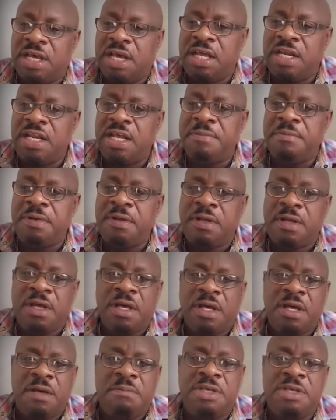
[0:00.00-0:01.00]
And them,
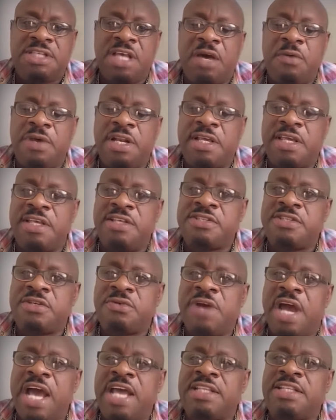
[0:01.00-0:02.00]
Mr.
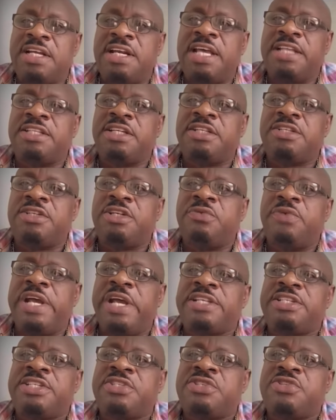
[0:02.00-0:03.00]
Wilkinson write a letter to the
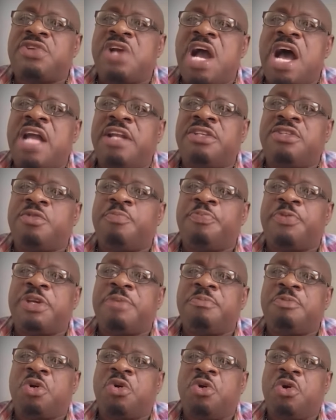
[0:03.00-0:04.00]
registrar at the
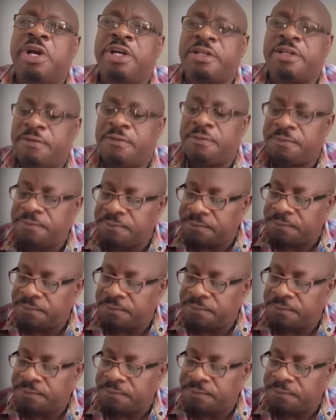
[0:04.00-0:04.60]
Supreme Court.